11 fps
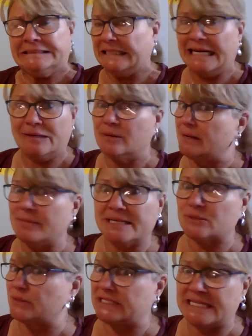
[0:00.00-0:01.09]
I don't want to mess
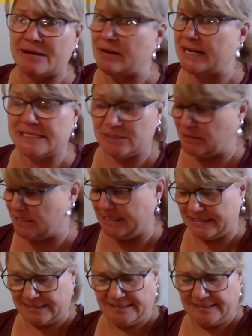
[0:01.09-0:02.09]
with the Tyrannosaurus.